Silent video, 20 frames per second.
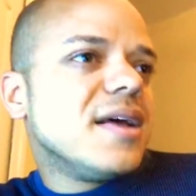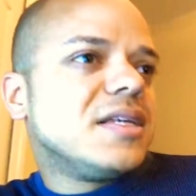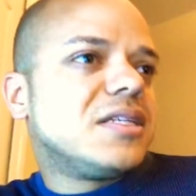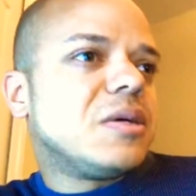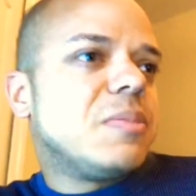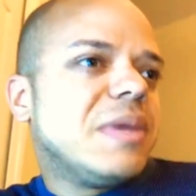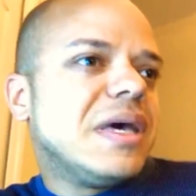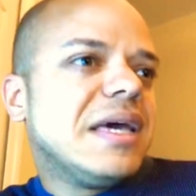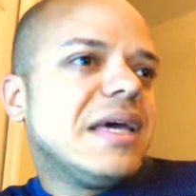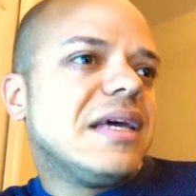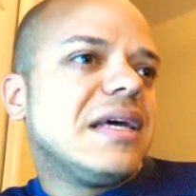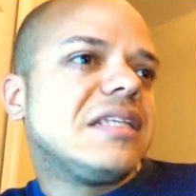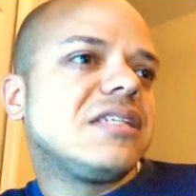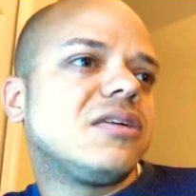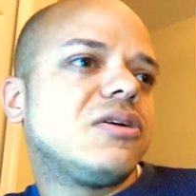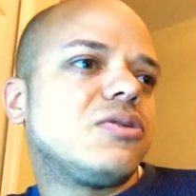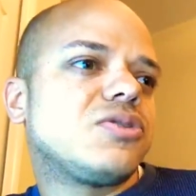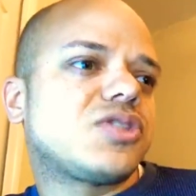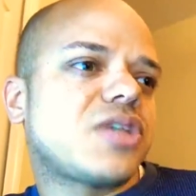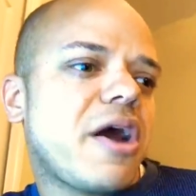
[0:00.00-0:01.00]
To me, it's a
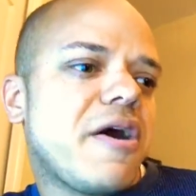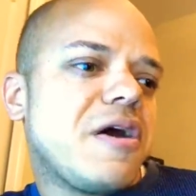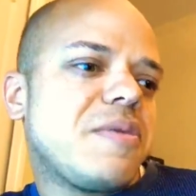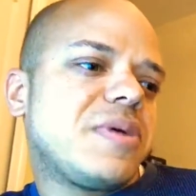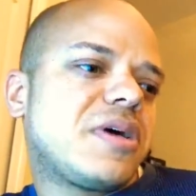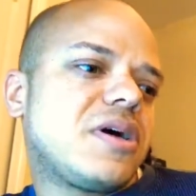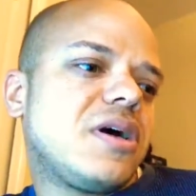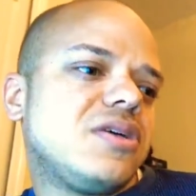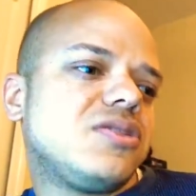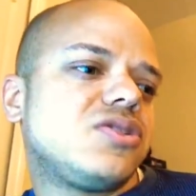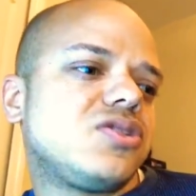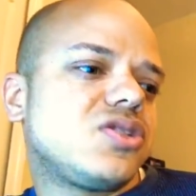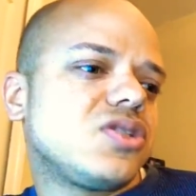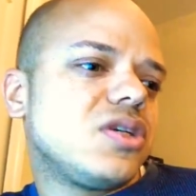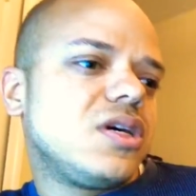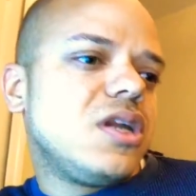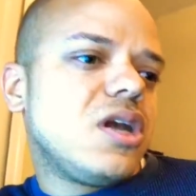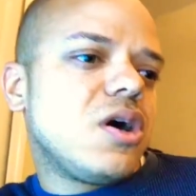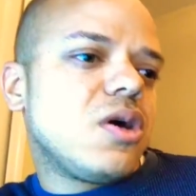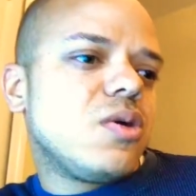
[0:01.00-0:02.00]
little scary because,
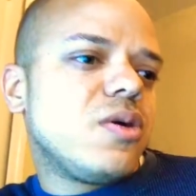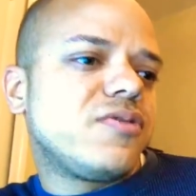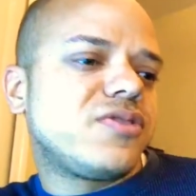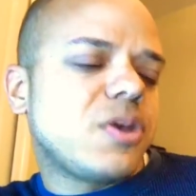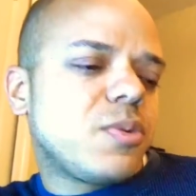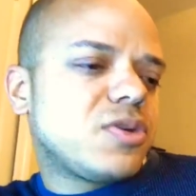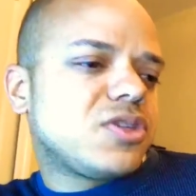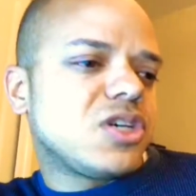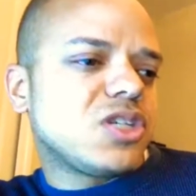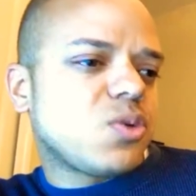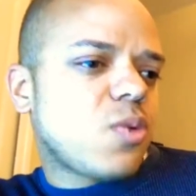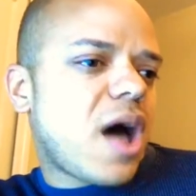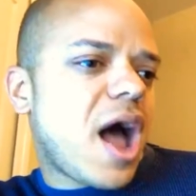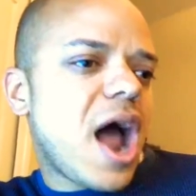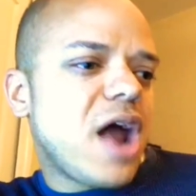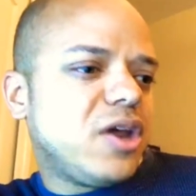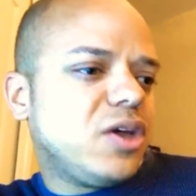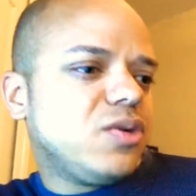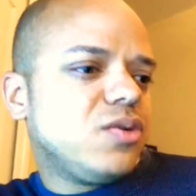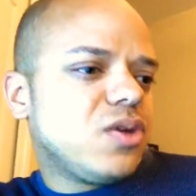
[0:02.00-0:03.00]
if someone says, well,
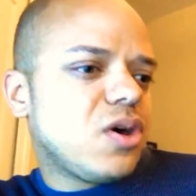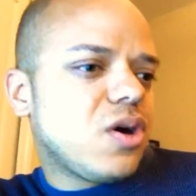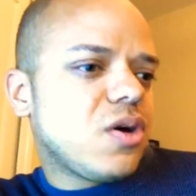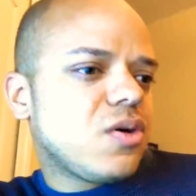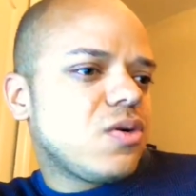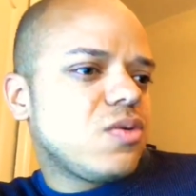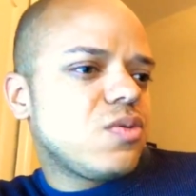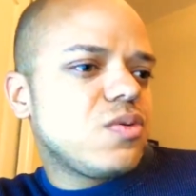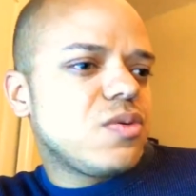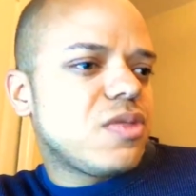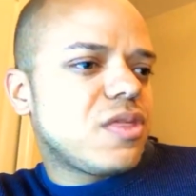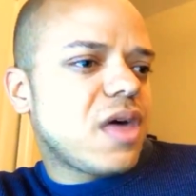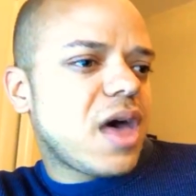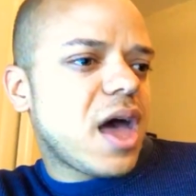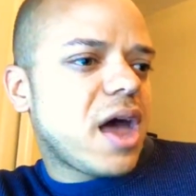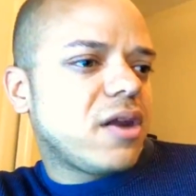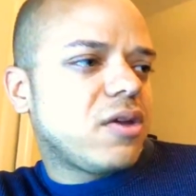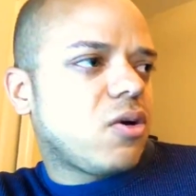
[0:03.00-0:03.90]
how do you know that